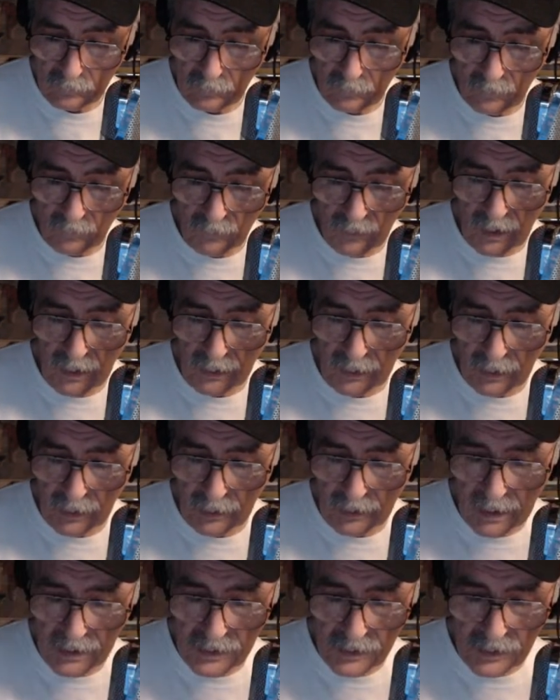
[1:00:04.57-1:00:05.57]
Very good.
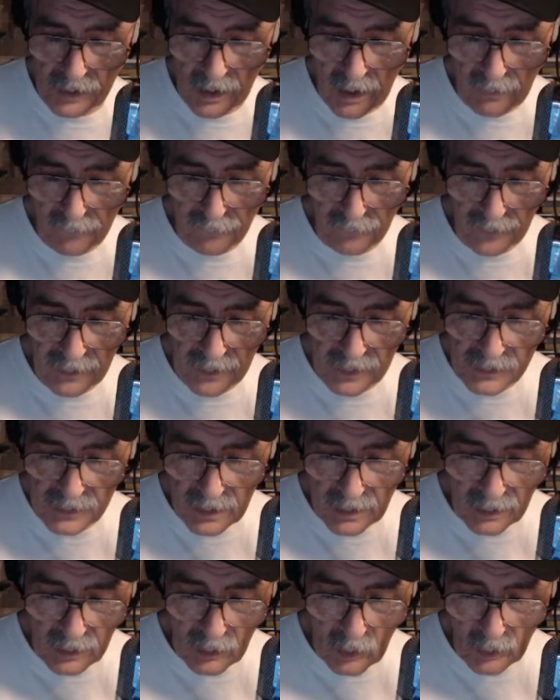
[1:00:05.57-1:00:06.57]
That's Jeff. He's
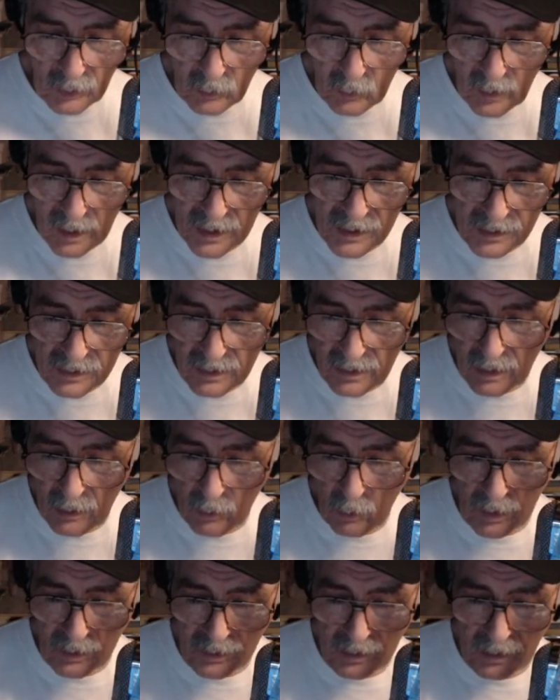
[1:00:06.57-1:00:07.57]
in Northwest
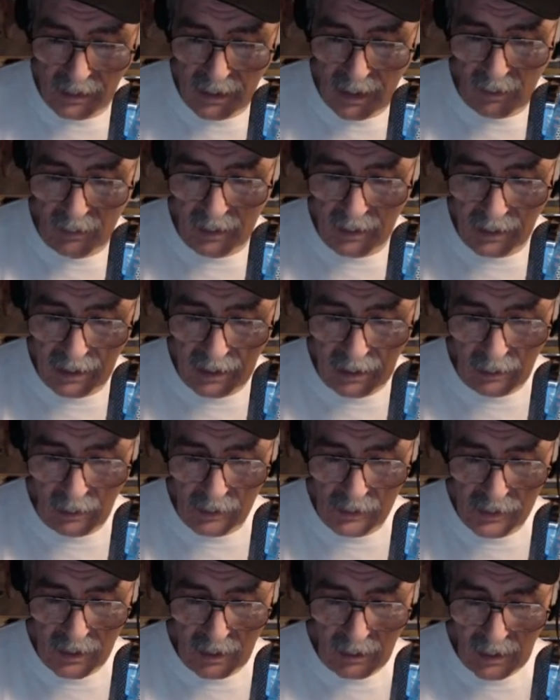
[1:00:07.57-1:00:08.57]
Wilson County. Kilo
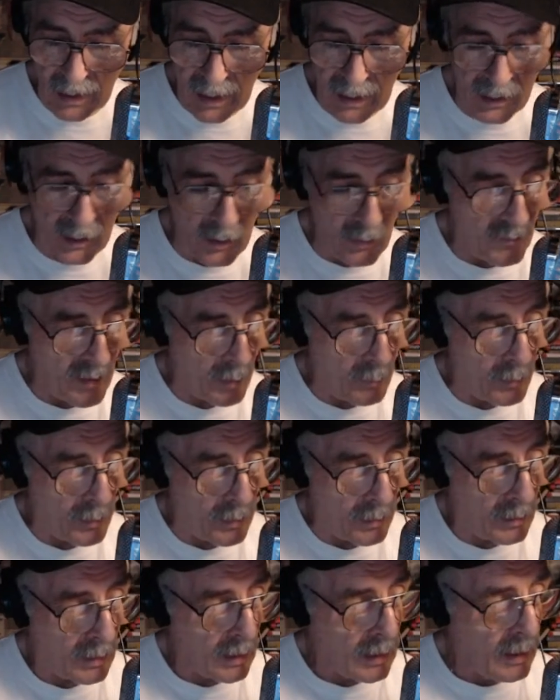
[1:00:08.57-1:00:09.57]
Charlie 8,
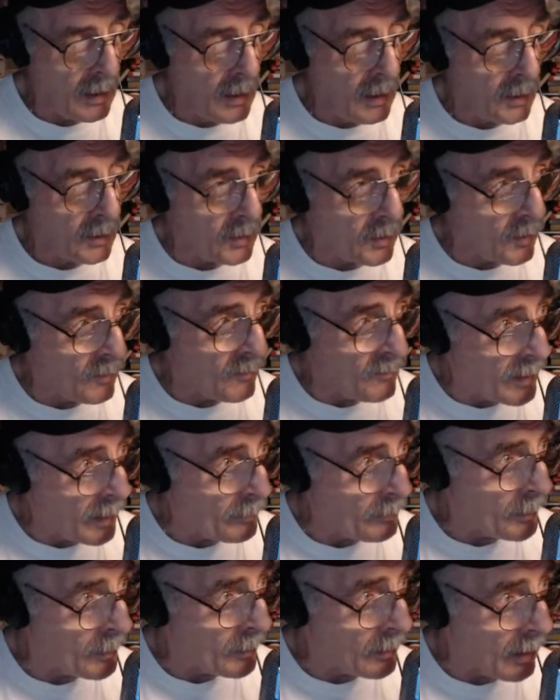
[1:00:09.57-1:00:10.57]
November
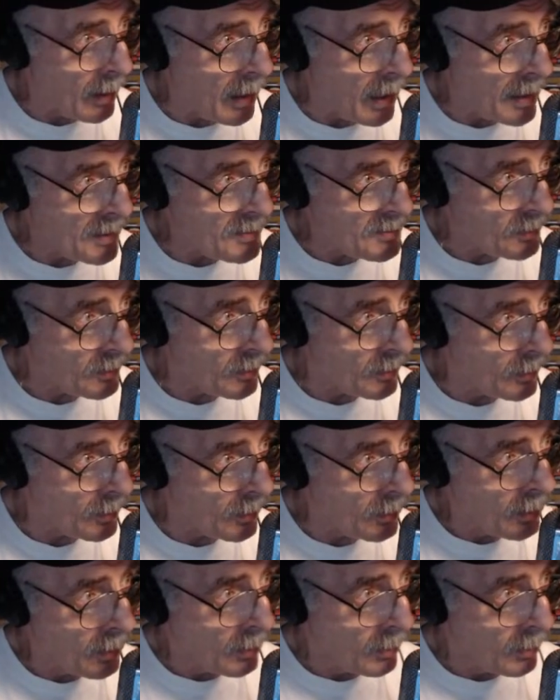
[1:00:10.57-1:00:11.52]
Oscar.